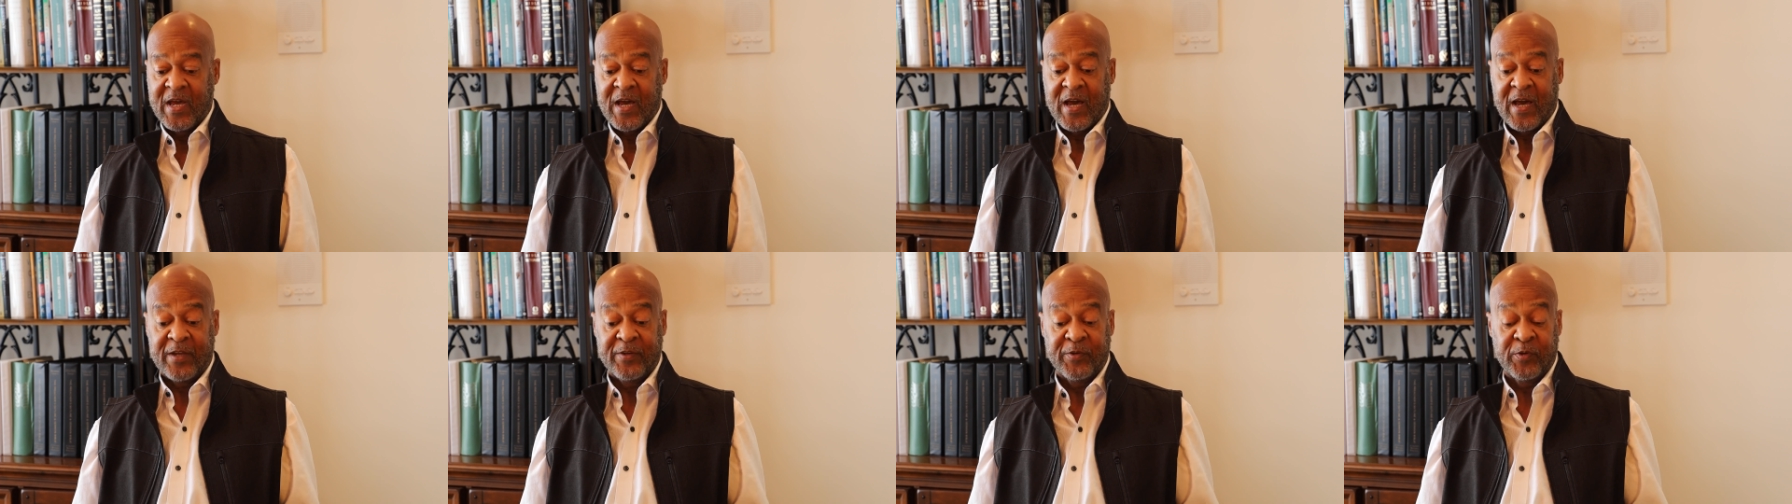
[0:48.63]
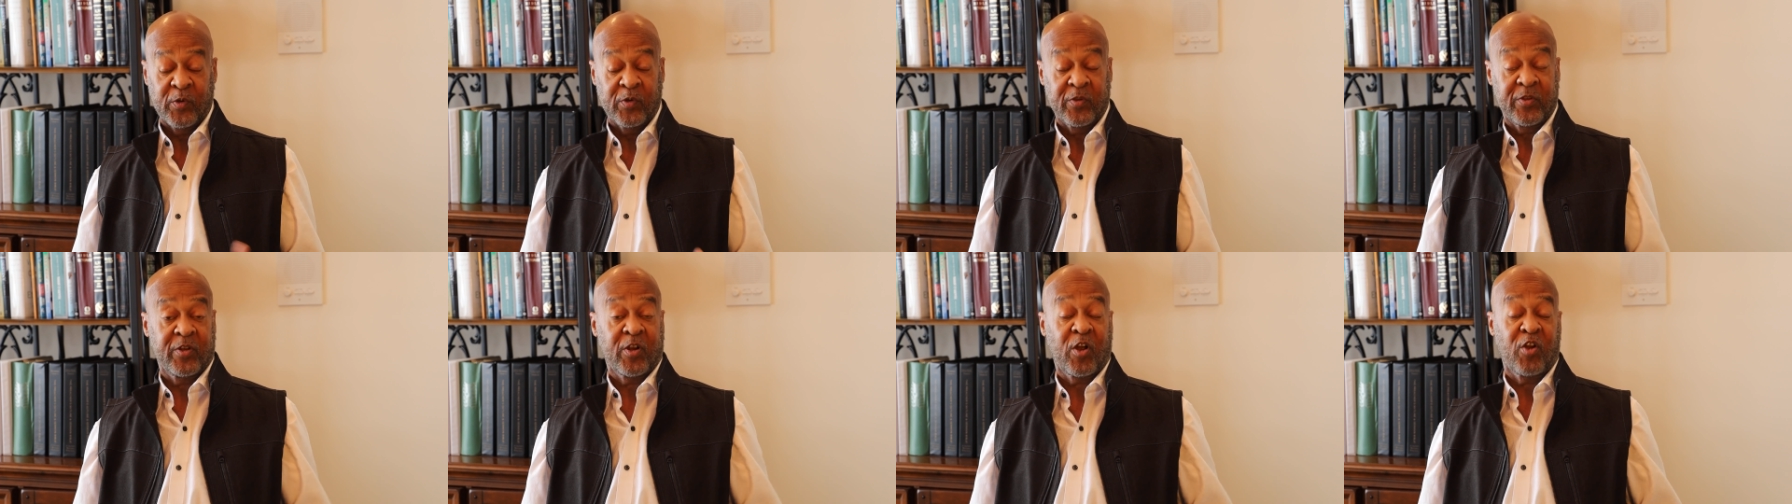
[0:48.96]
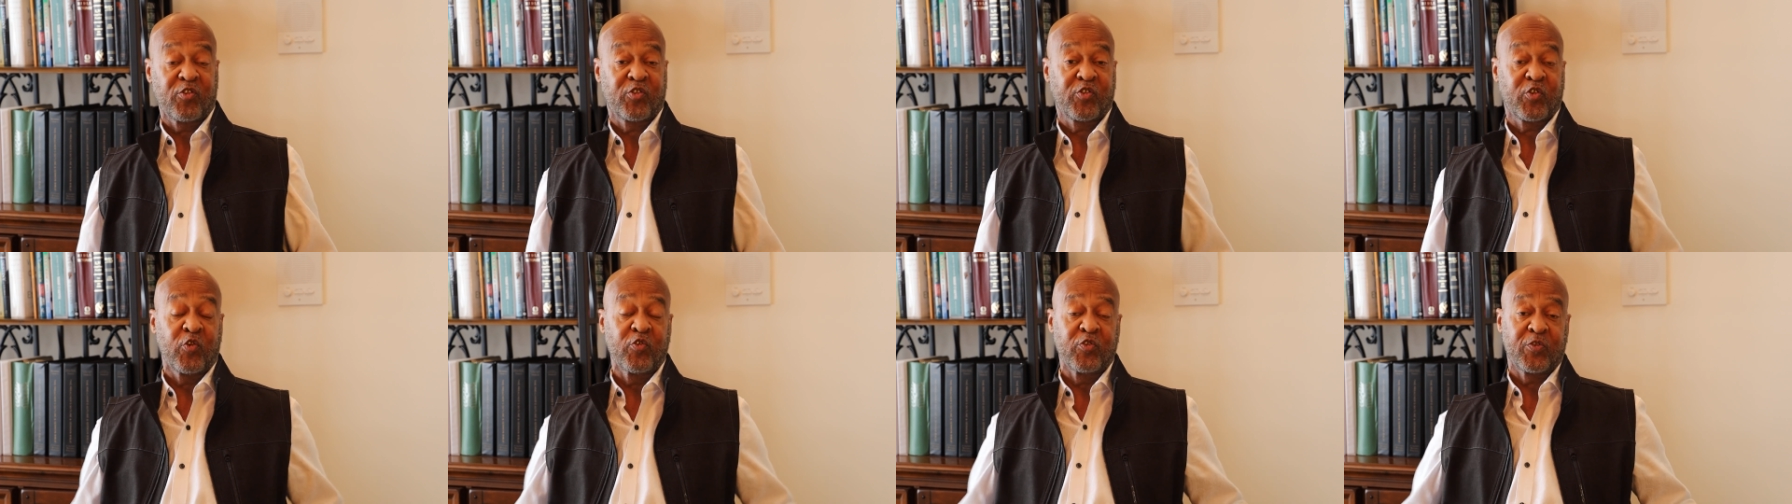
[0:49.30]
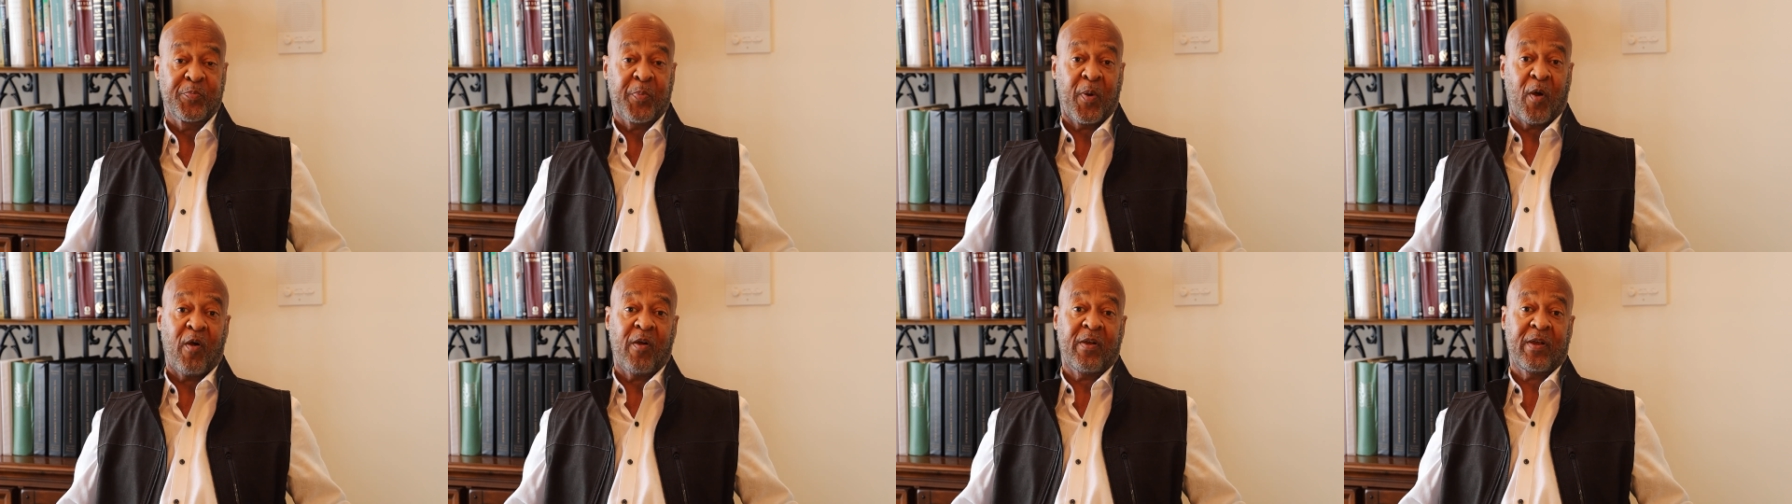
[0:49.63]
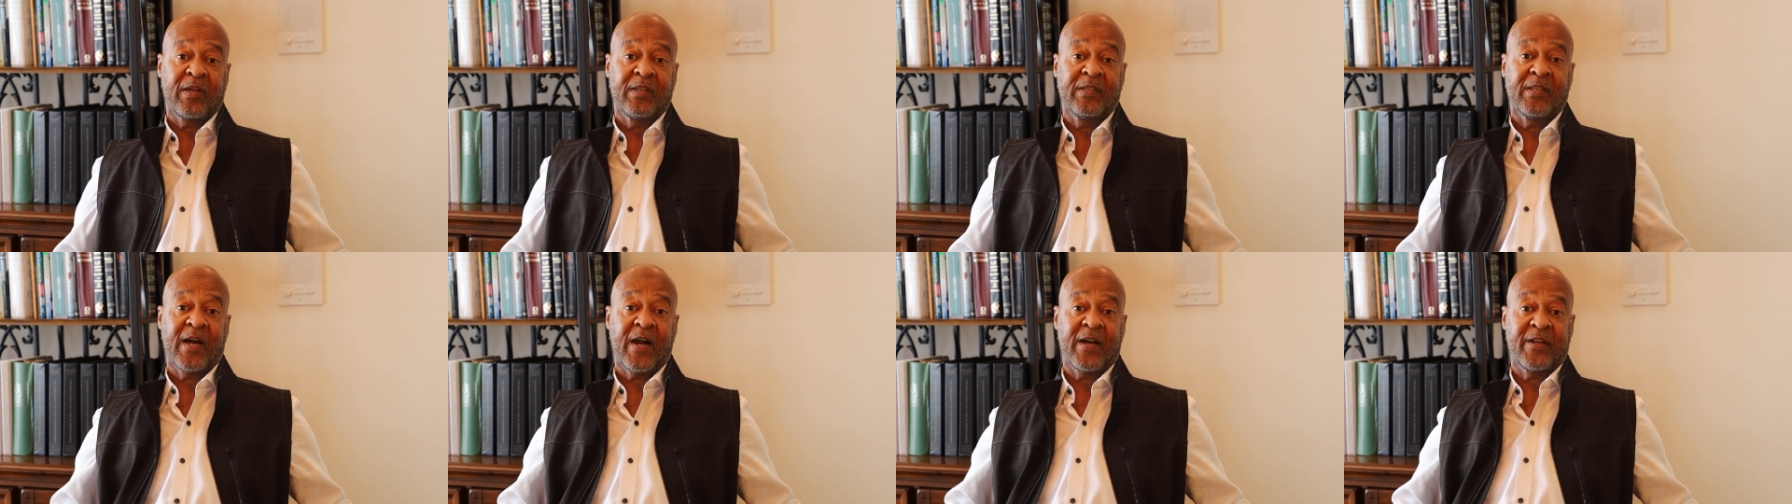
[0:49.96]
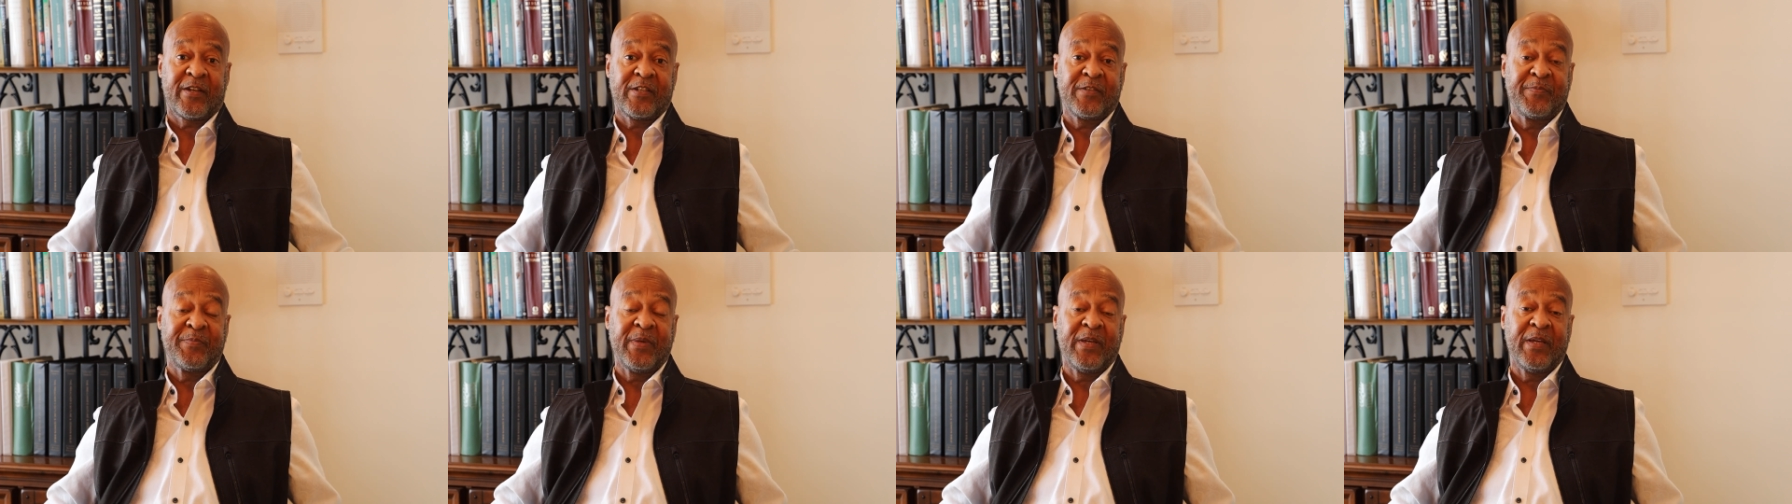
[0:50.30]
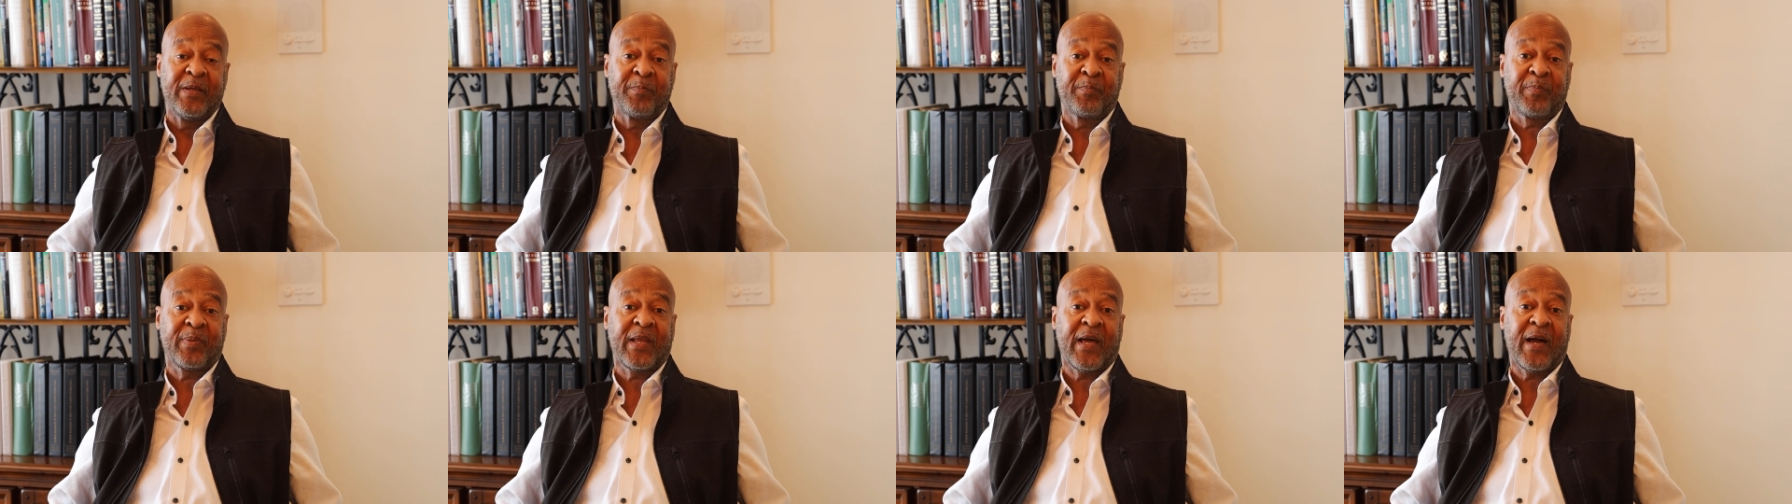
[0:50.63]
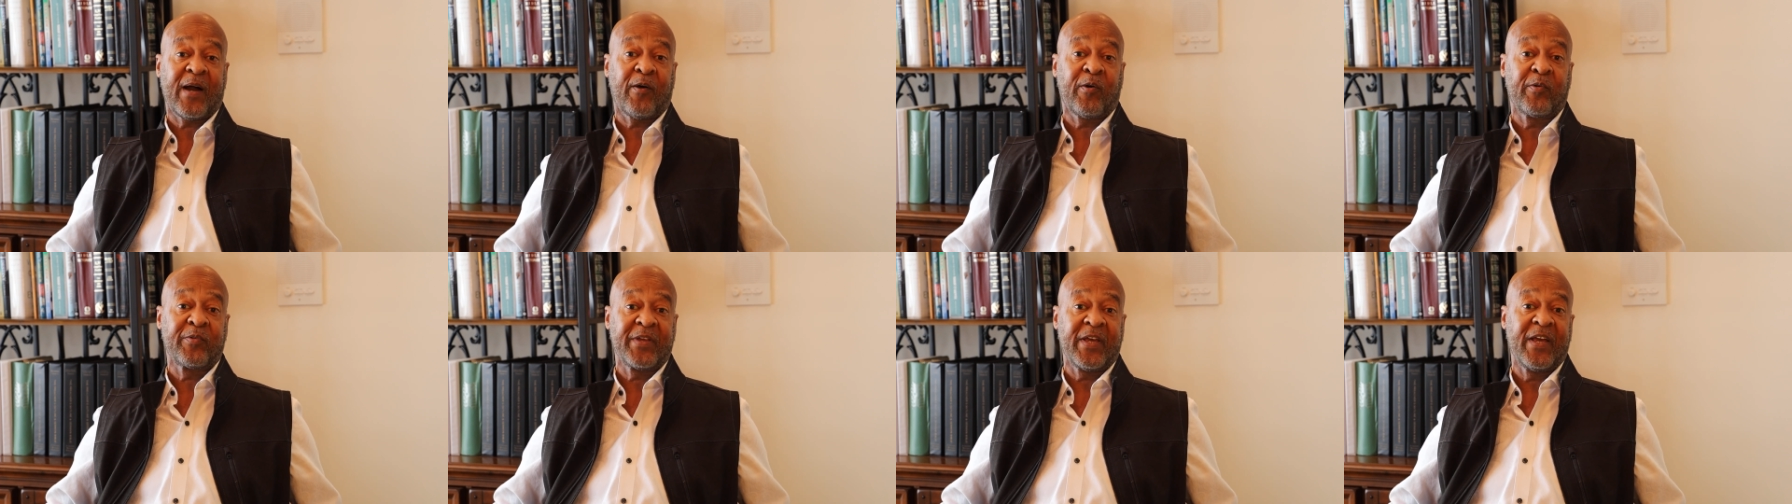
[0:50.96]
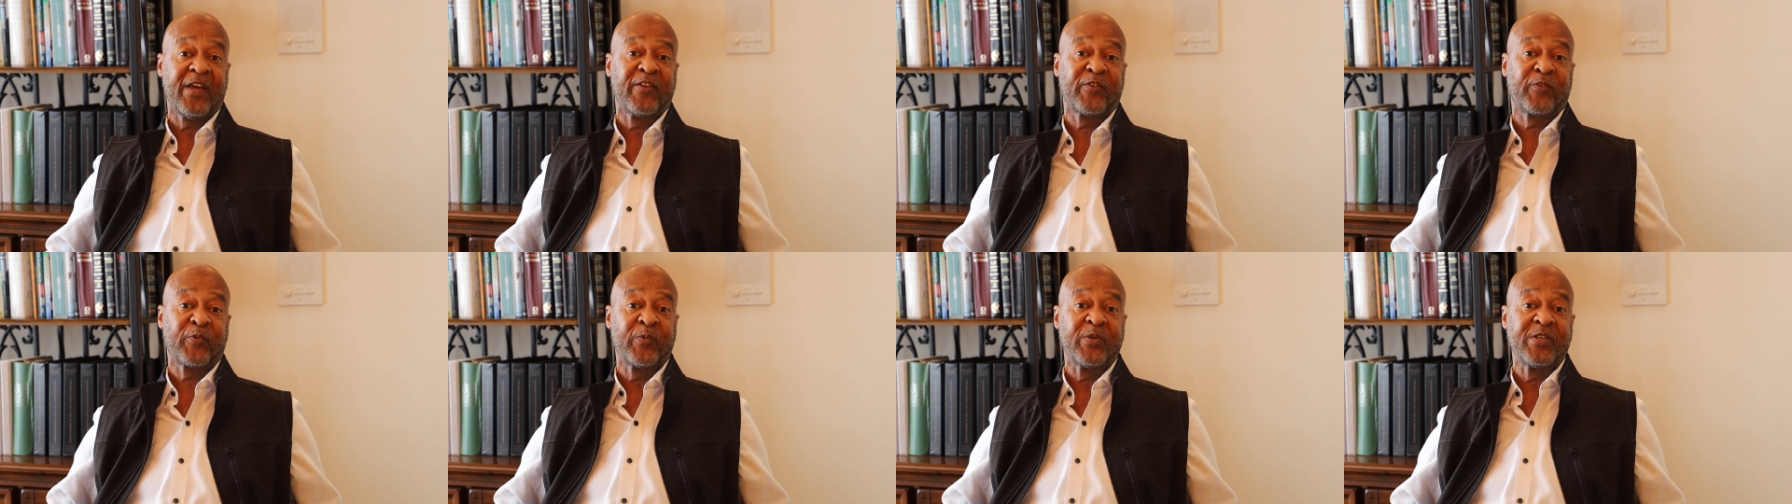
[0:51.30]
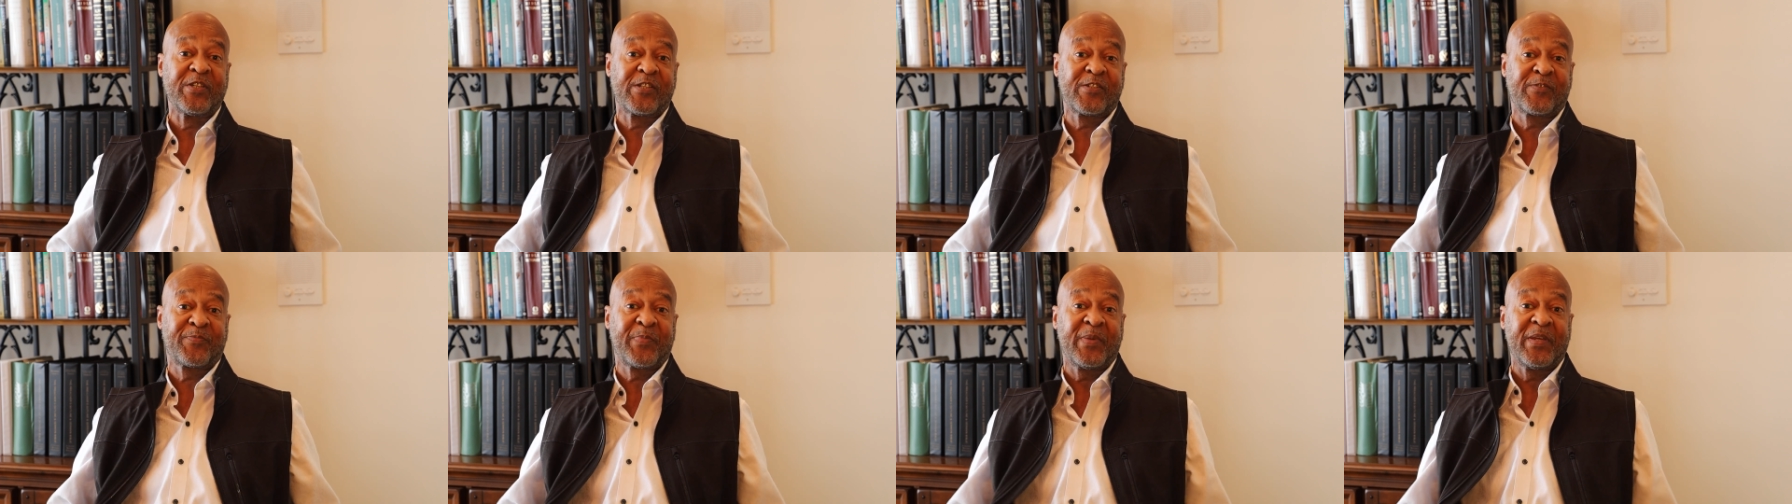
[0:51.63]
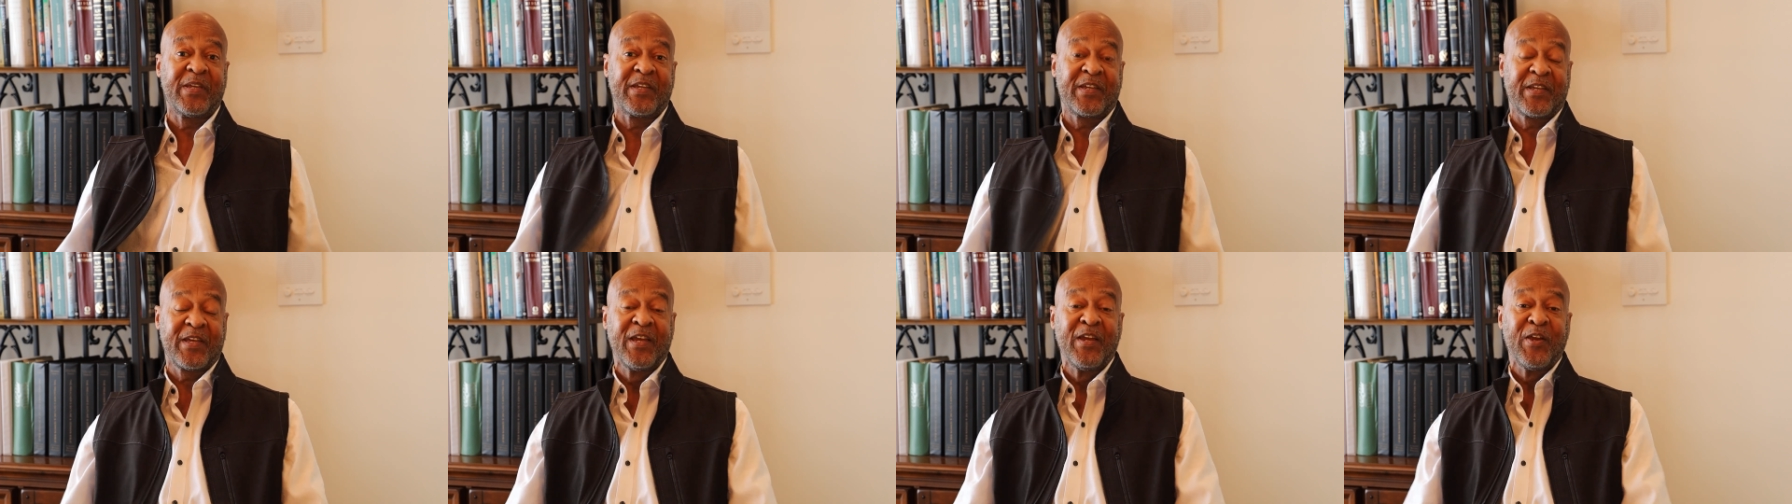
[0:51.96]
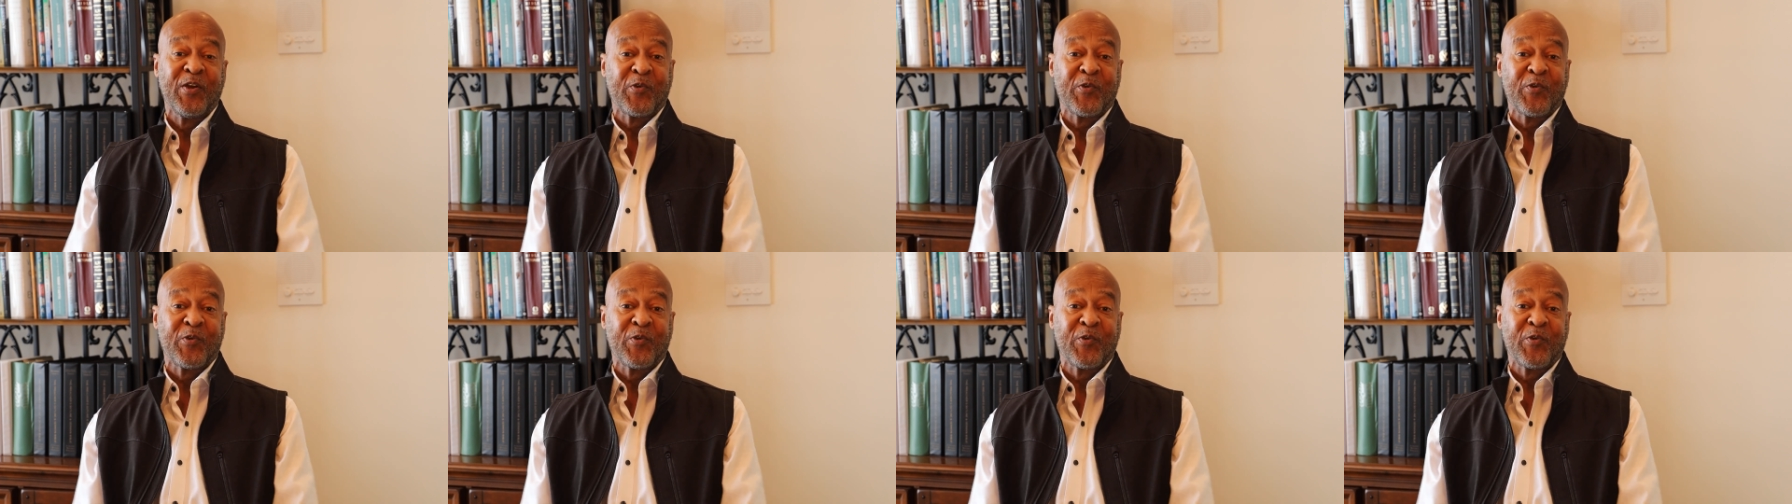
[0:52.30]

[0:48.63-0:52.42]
I know that our church parking lot is being plowed as we speak